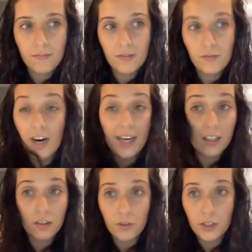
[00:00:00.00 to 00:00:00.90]
Friday
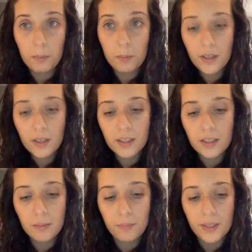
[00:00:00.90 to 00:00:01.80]
is fully
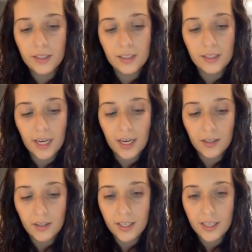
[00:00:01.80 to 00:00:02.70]
booked, but
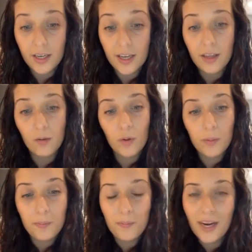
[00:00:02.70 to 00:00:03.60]
Saturday, and then we
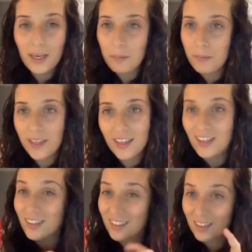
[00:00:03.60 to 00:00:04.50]
might
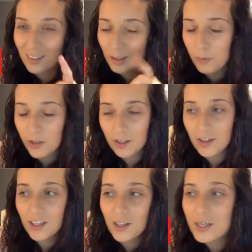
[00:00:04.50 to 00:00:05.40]
be,
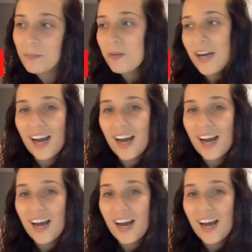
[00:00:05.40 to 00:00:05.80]
spoiler alert,